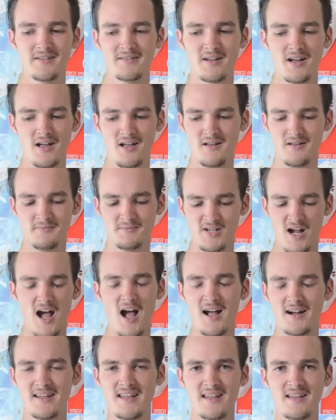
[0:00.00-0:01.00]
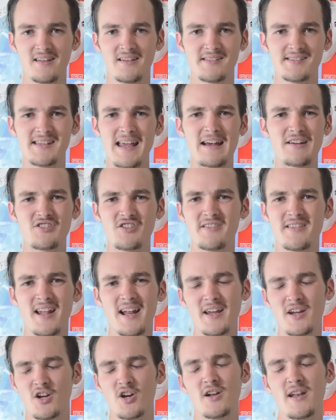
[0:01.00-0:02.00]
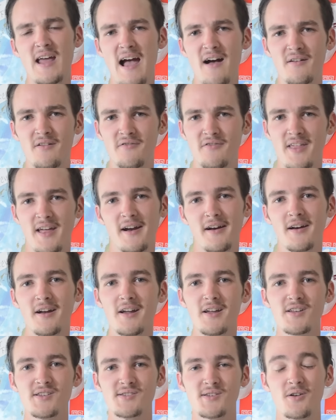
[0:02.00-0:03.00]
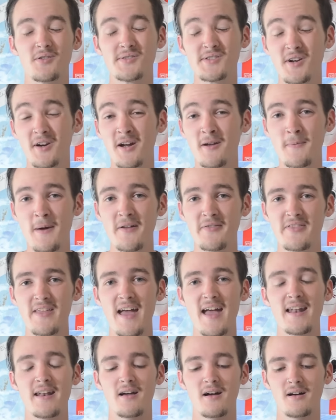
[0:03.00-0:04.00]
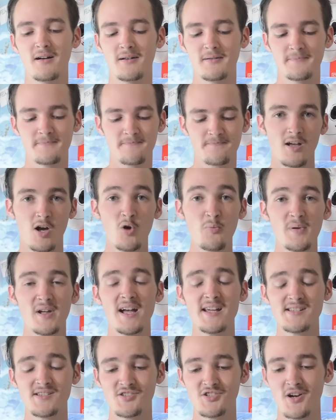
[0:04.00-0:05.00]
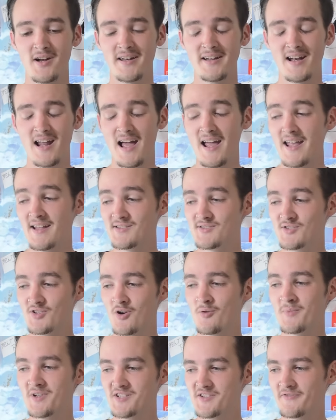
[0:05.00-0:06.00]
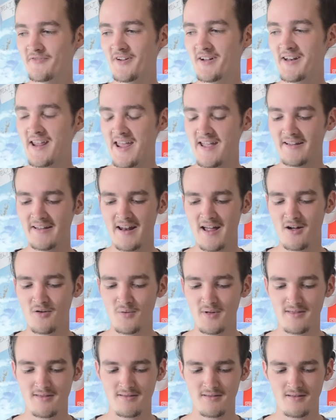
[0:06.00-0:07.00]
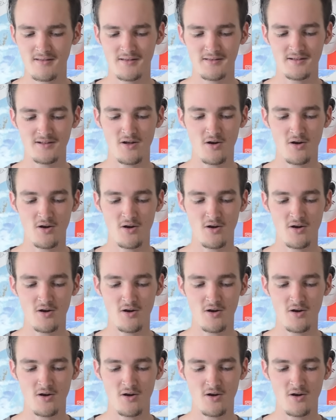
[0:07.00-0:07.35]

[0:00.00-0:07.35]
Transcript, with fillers: uh, talking section that I could out of there. So sorry about that. Um, I hope you guys enjoyed it. I had so much fun hanging out with you